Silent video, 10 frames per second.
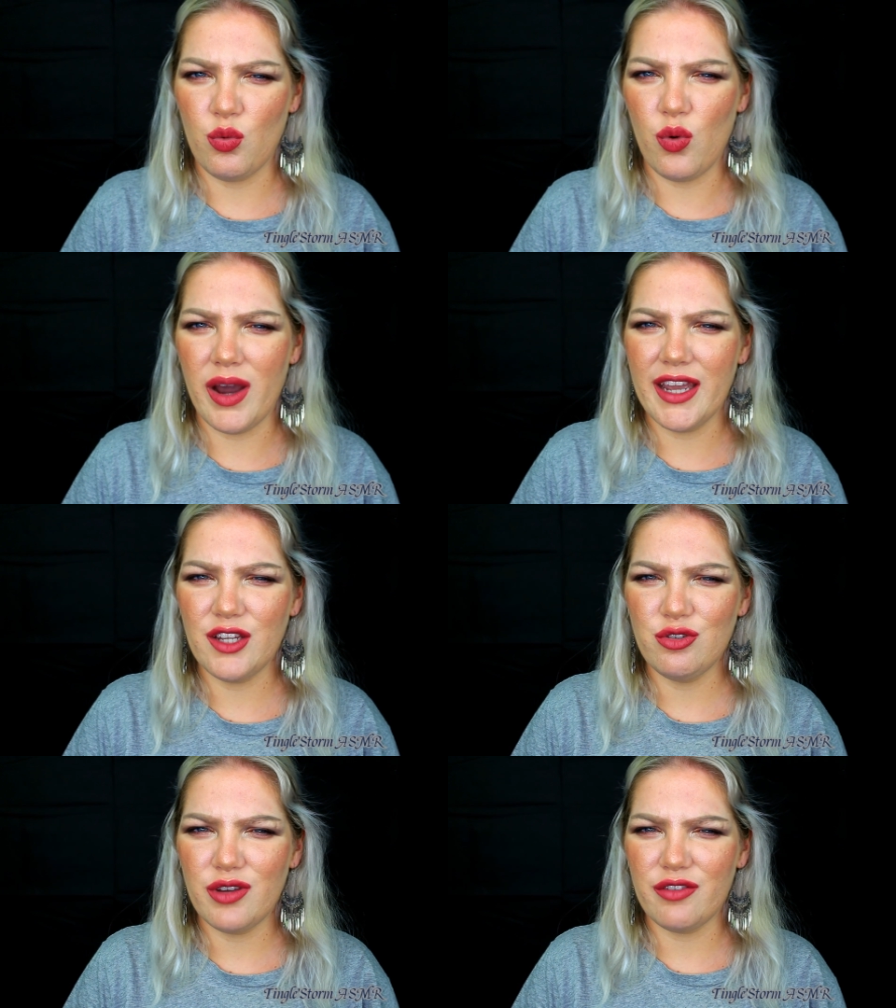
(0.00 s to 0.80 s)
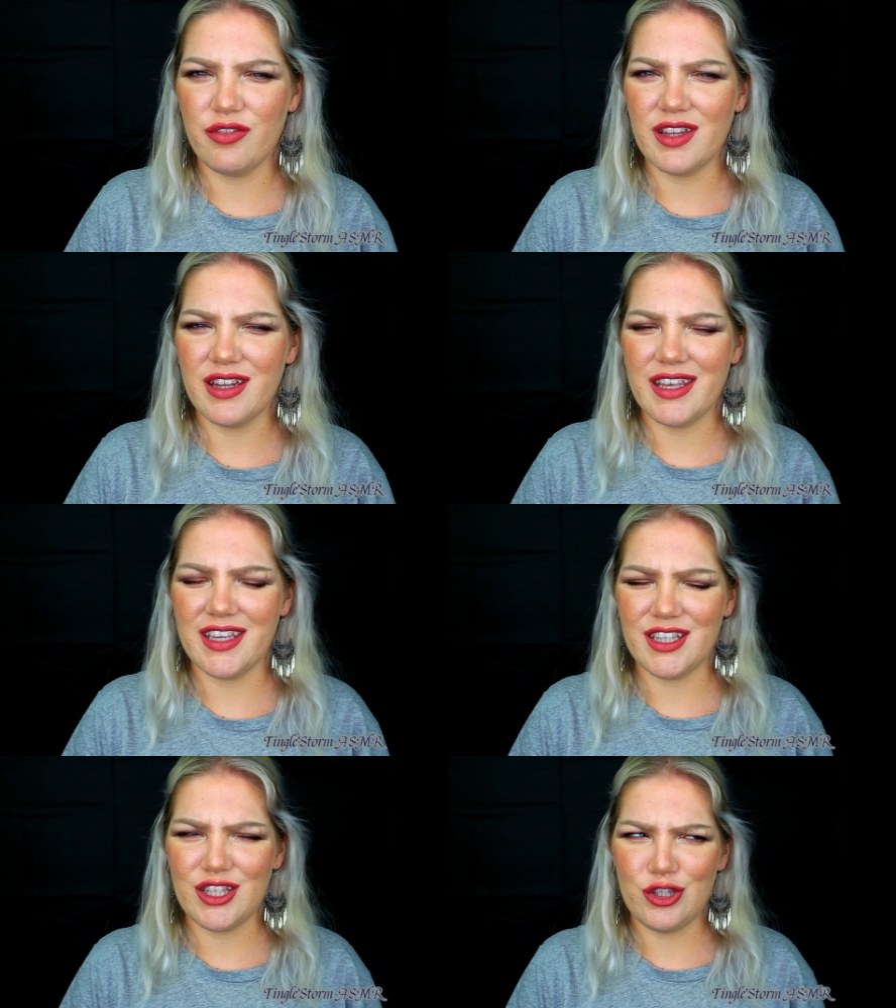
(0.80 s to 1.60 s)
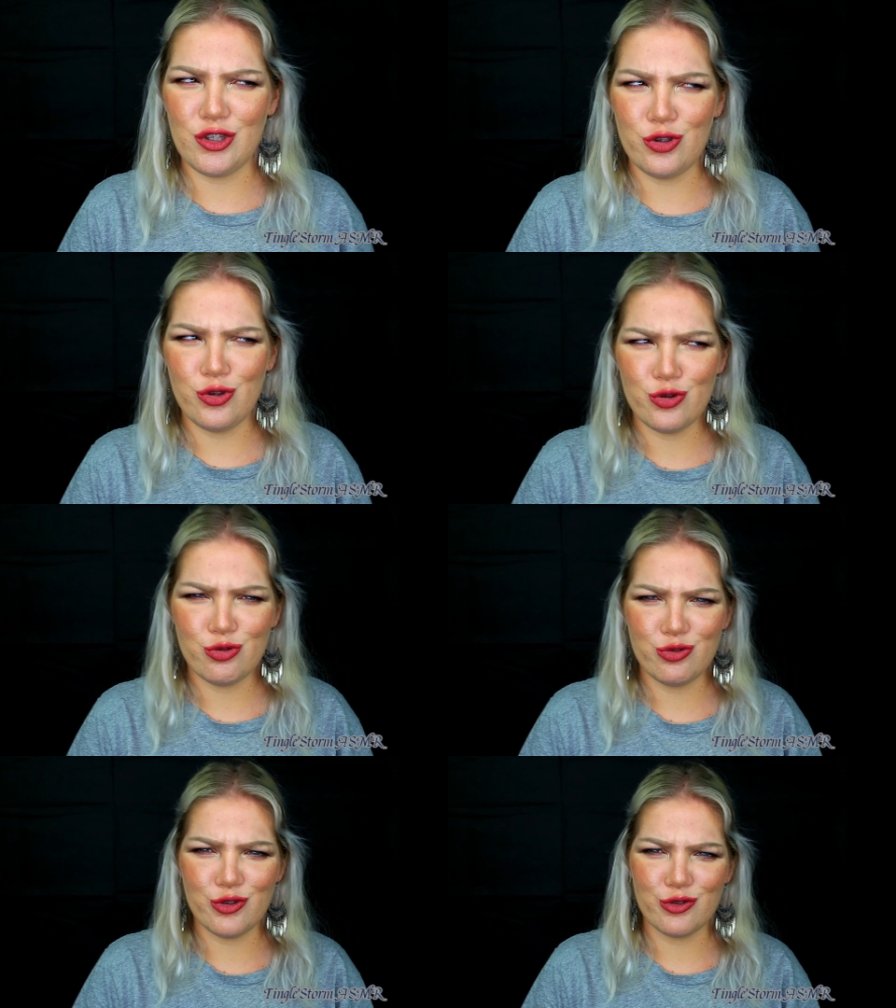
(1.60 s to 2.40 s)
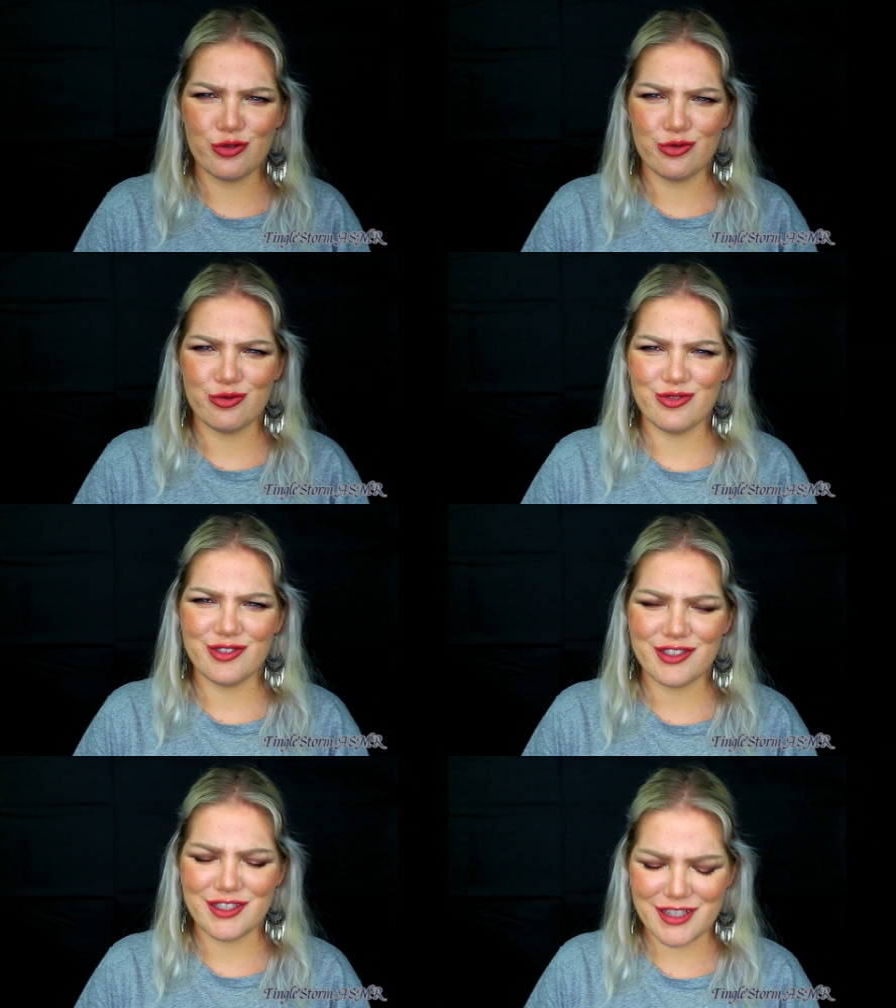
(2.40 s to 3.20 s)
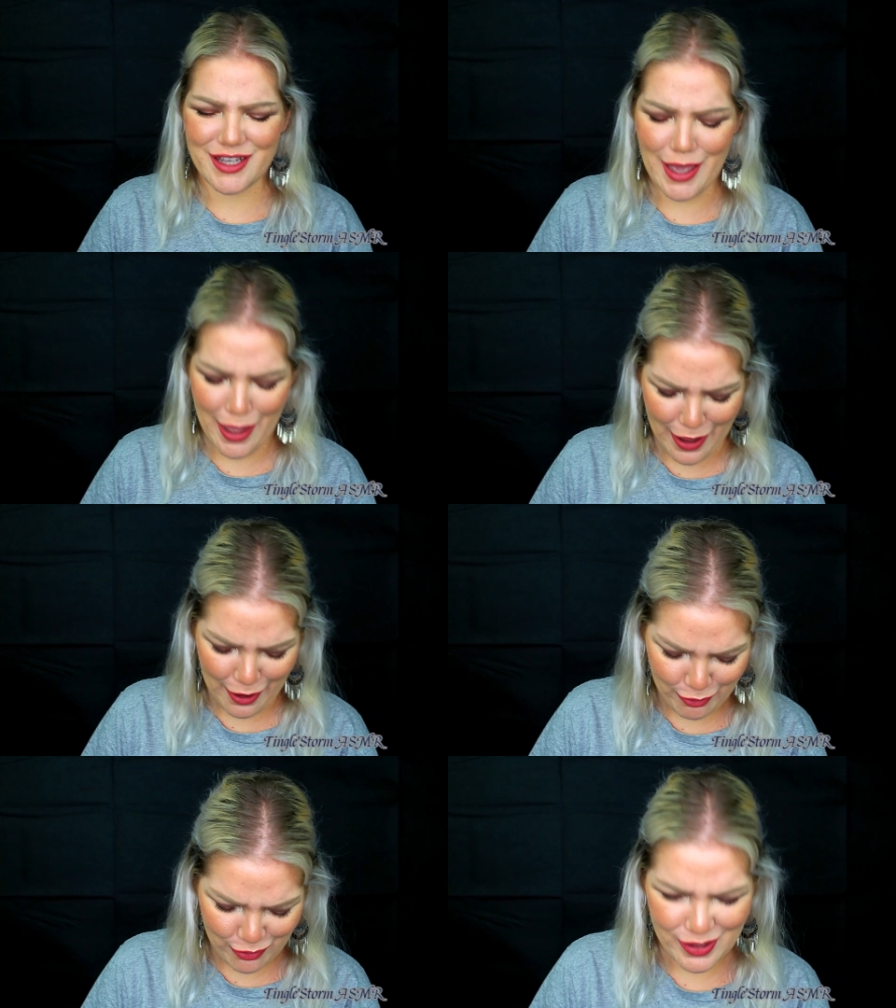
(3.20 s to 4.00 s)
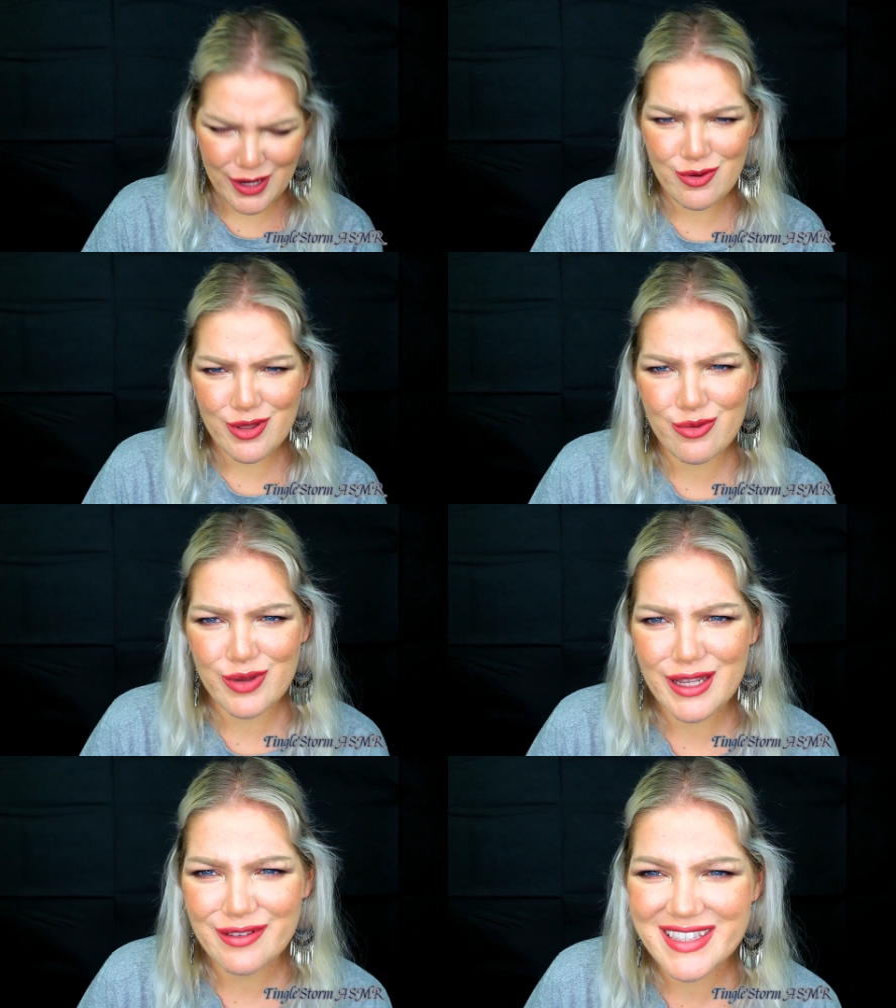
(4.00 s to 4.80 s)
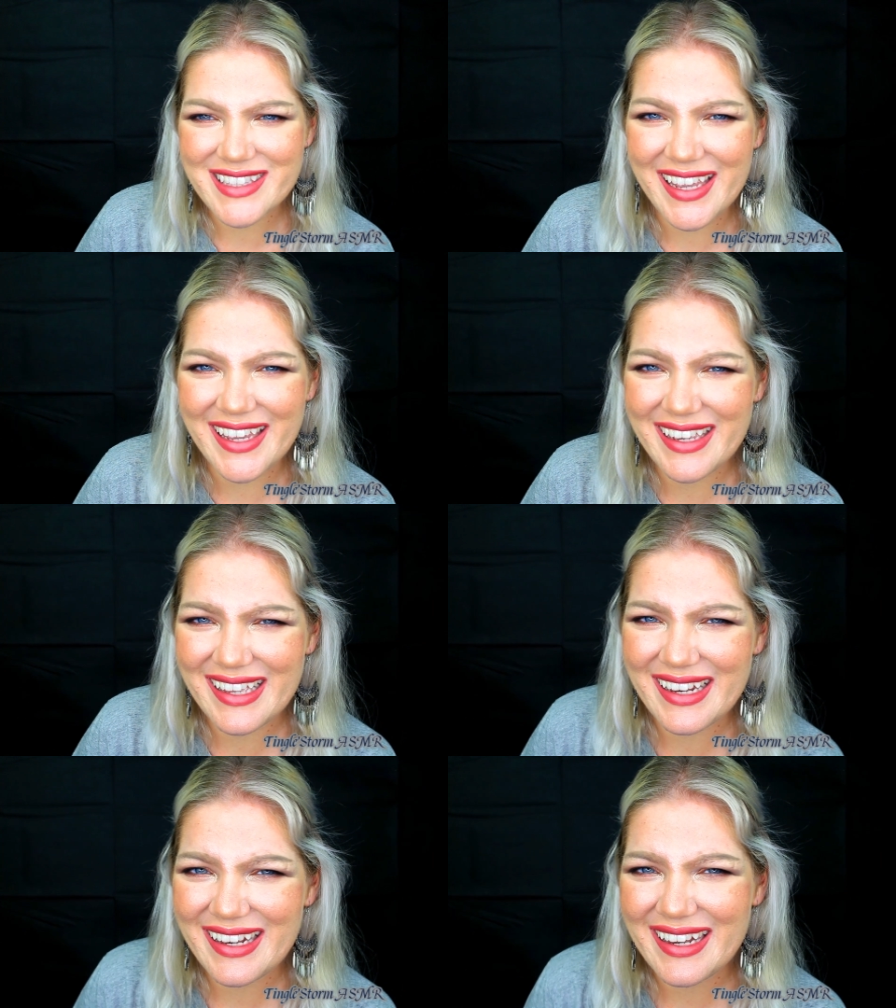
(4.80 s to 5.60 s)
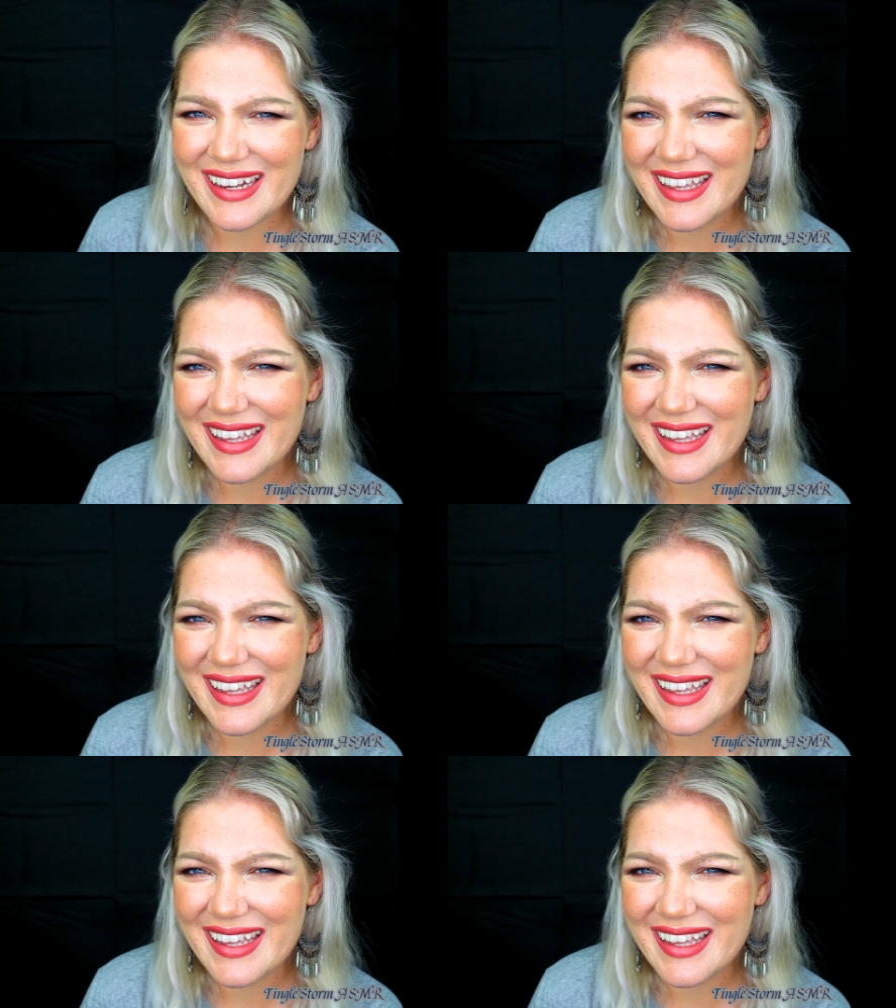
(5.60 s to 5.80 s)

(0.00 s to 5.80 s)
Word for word: Why do I feel like you don't agree with what I'm saying?